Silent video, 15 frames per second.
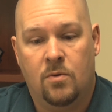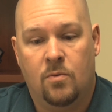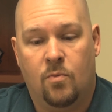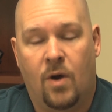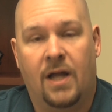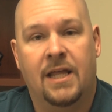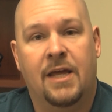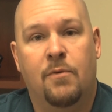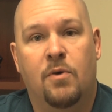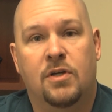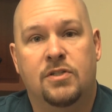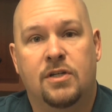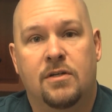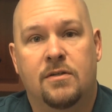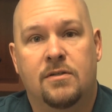while he
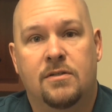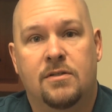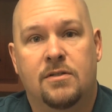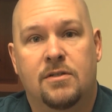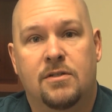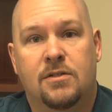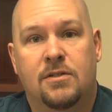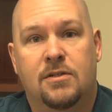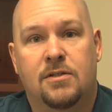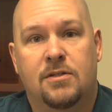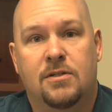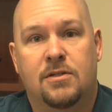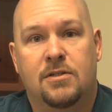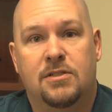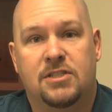was
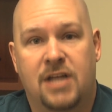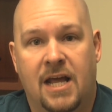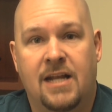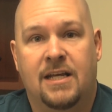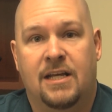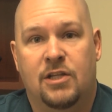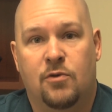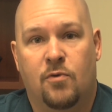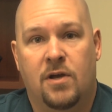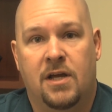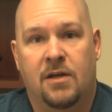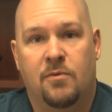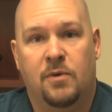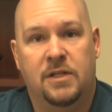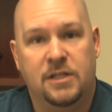standing in the
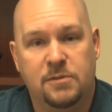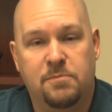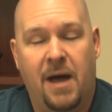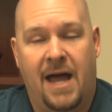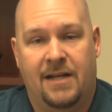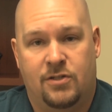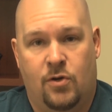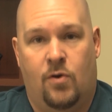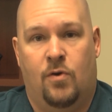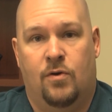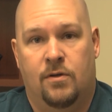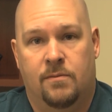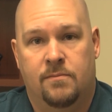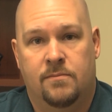ring with his back turned,